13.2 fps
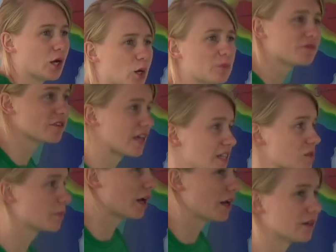haven't been
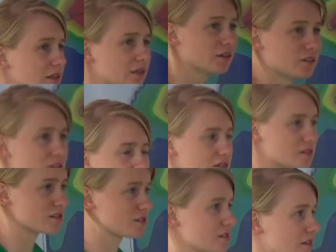existing
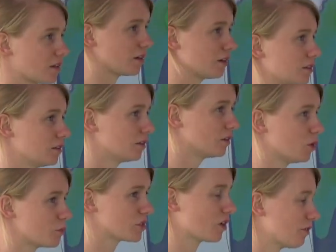5 or
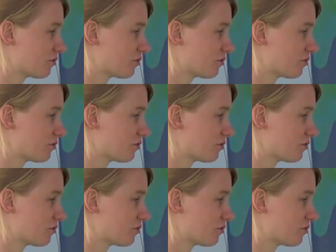10 years